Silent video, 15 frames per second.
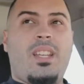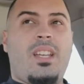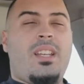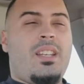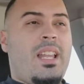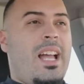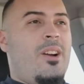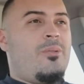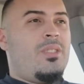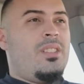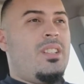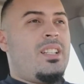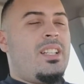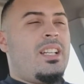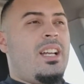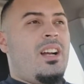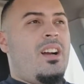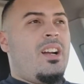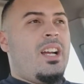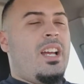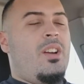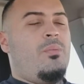And now we're looking at,
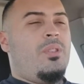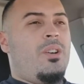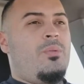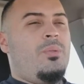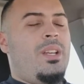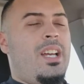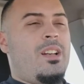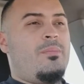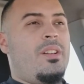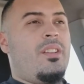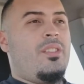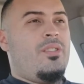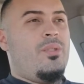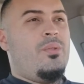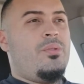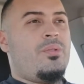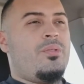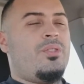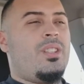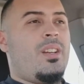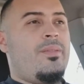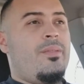all right, well, we got a bunch of neutral
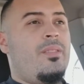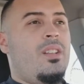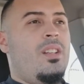stuff